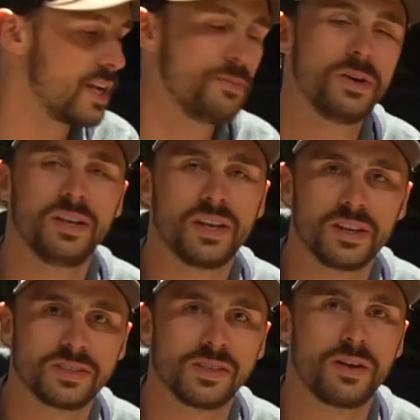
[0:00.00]
Anybody that
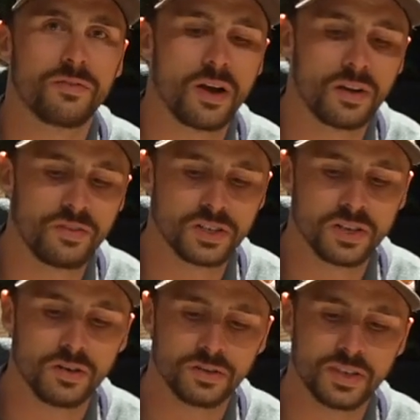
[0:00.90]
does a lot of frog
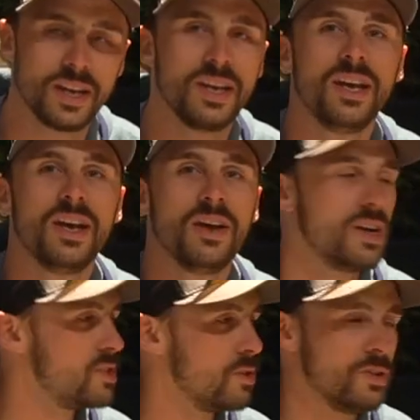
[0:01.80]
fishing knows that
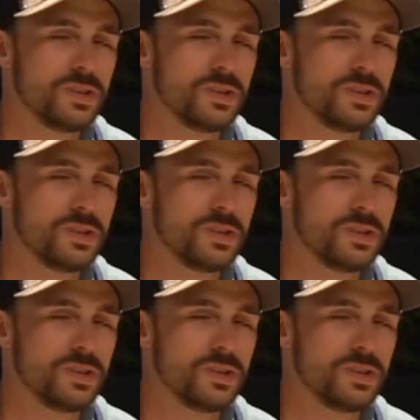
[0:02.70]
as soon